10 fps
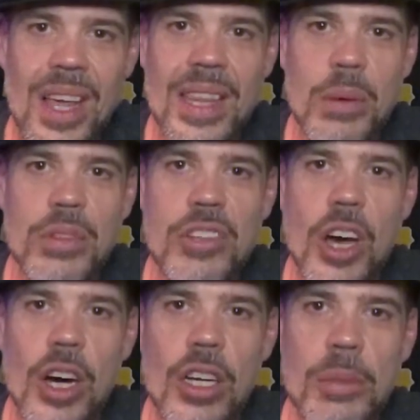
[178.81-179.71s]
that was
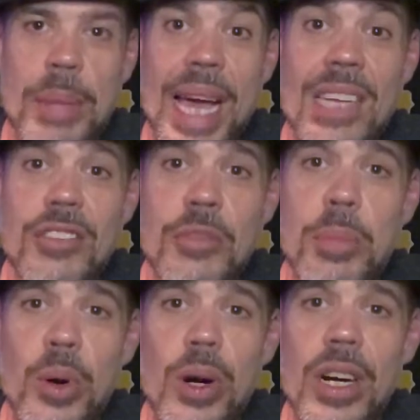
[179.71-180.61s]
called
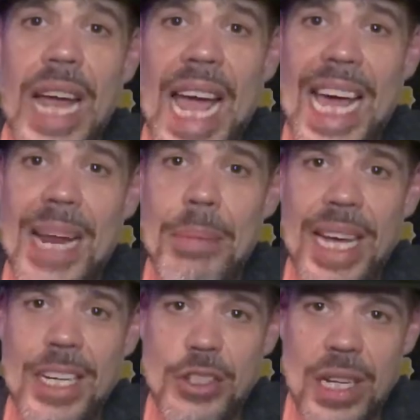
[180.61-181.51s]
Pasteboard
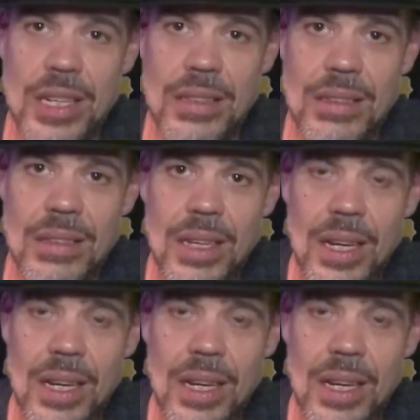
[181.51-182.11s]
Animations.